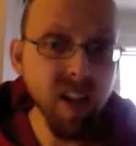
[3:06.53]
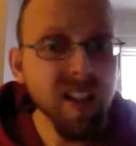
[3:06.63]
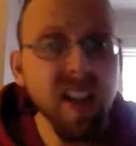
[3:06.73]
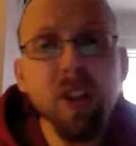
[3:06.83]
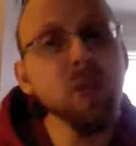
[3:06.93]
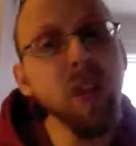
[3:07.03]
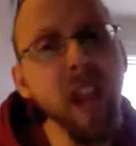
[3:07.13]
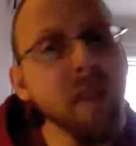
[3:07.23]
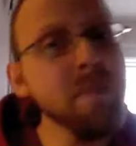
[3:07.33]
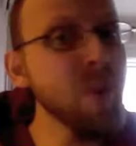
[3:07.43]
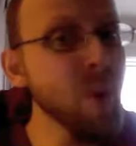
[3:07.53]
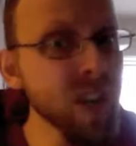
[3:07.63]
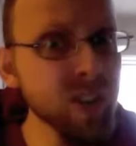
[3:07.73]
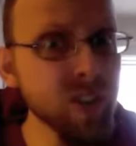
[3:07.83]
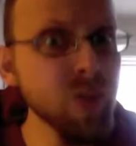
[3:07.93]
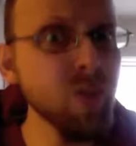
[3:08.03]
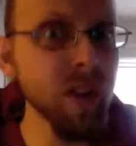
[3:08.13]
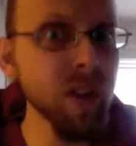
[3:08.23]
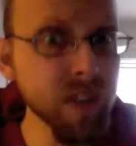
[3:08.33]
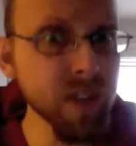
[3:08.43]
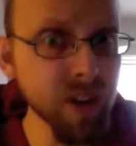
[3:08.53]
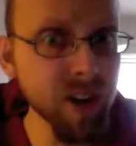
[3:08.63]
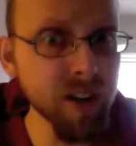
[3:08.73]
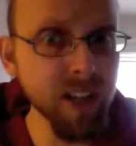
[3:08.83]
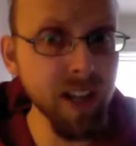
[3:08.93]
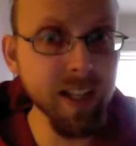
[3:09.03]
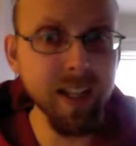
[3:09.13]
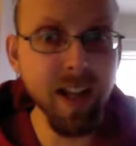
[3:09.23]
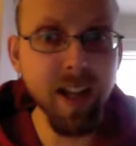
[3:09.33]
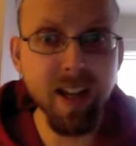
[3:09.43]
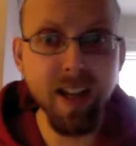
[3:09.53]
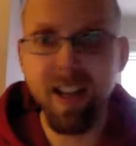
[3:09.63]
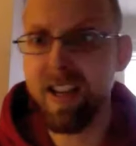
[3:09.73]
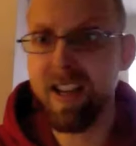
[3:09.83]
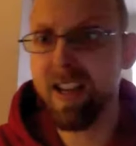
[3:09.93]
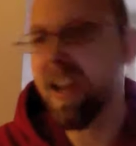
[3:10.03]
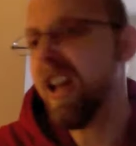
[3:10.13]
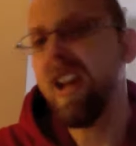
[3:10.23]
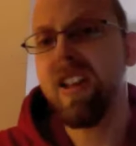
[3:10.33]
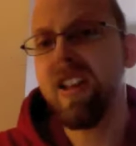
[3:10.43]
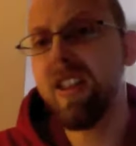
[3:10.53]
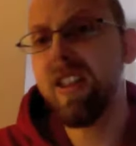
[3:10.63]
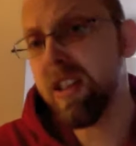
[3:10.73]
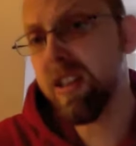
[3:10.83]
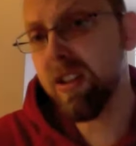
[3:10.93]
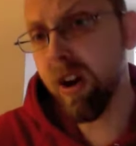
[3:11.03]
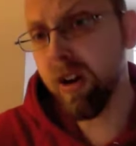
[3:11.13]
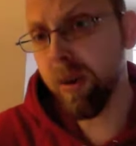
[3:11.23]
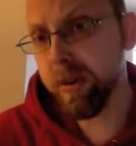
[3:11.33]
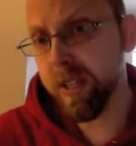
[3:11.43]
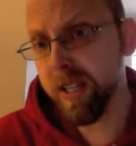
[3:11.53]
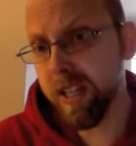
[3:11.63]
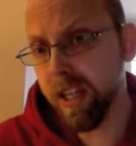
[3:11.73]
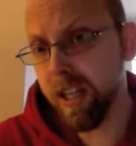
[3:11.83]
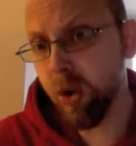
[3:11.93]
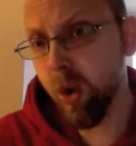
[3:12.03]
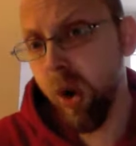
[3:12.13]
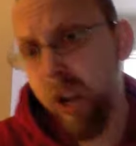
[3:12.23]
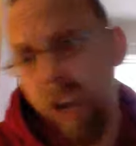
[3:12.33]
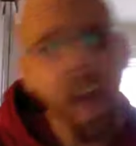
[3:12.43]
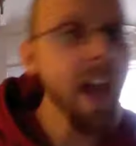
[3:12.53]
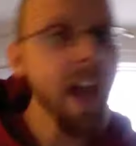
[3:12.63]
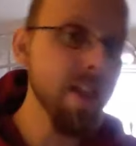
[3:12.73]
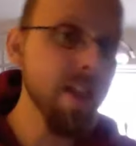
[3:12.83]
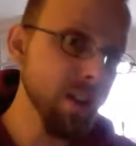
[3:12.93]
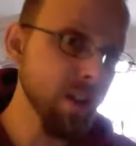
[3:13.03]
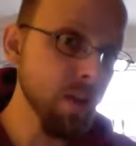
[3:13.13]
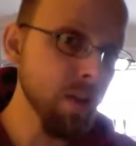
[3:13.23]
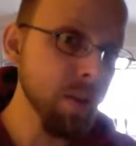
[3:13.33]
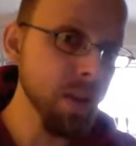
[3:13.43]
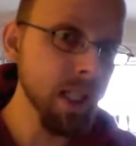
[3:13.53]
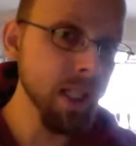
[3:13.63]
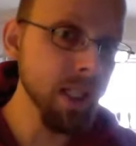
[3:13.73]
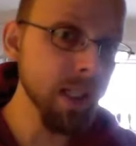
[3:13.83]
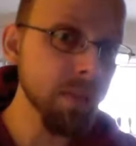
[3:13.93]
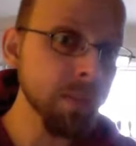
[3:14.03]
Now, you can't point to one of the stars and say, this star represents Illinois and this star represents